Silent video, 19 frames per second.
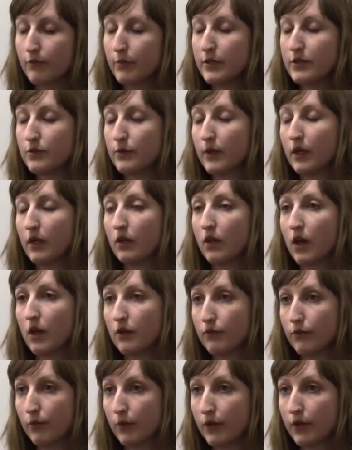been doing a lot
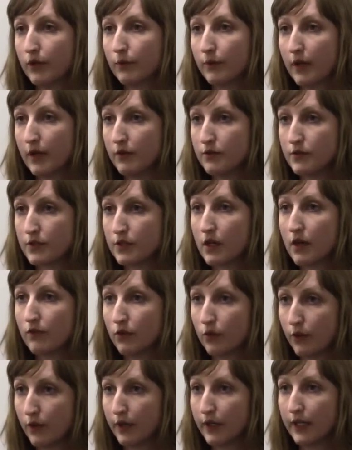of work around Cover
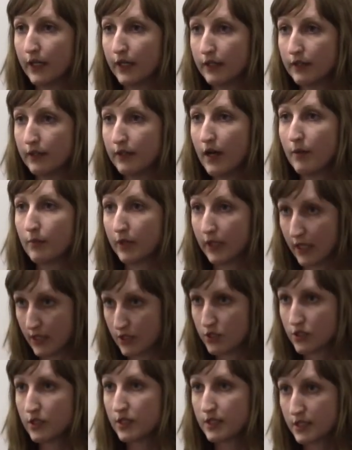Oregon
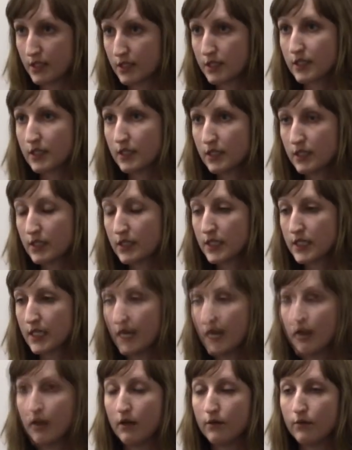application assistance.
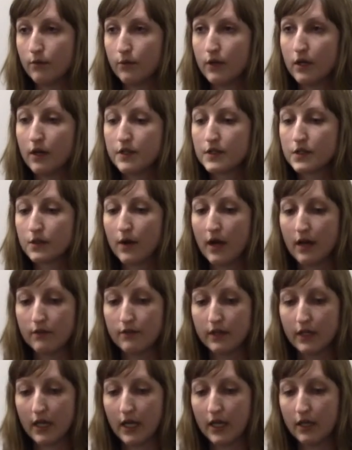We also
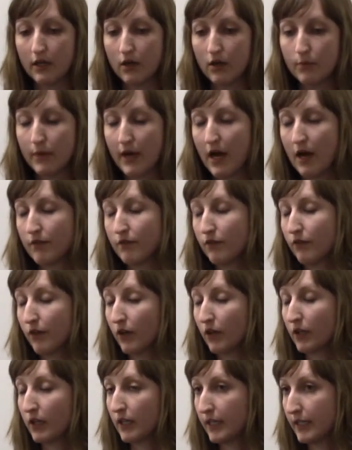advocate on behalf of our
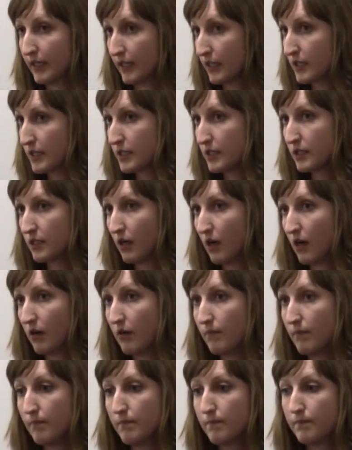clinics
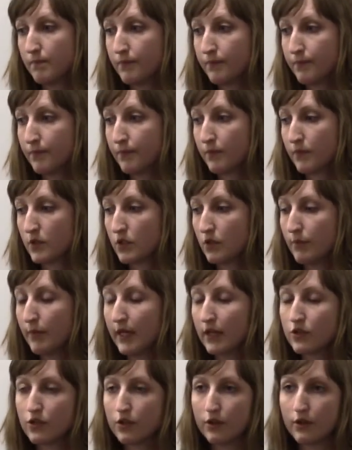to
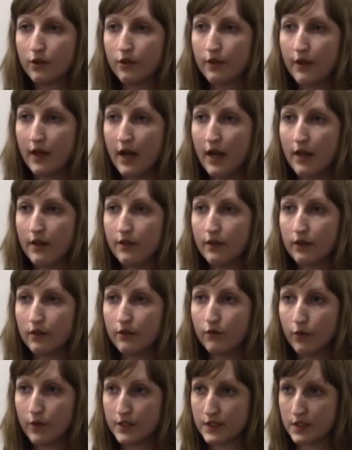make sure that their
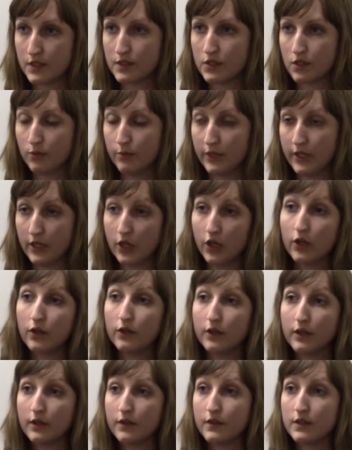voices are being
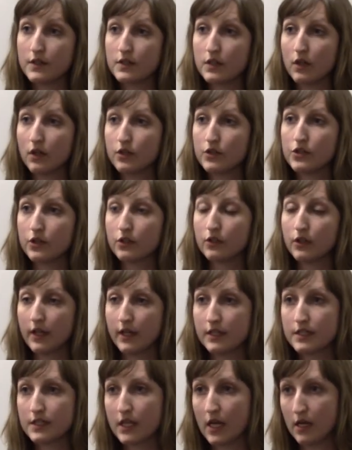heard in this larger
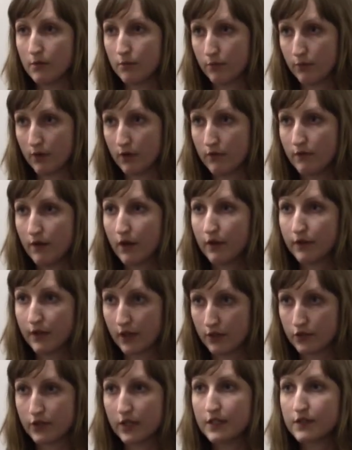landscape of
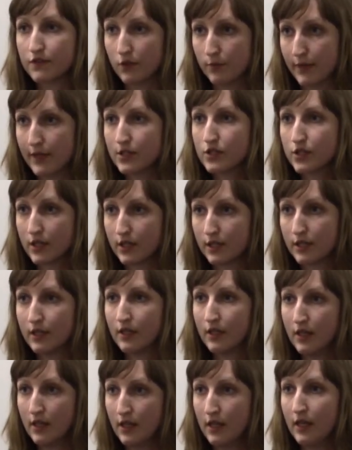healthcare transformation.
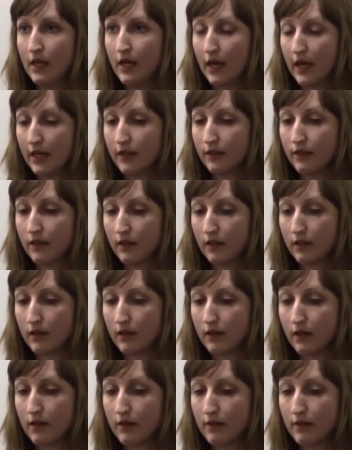I think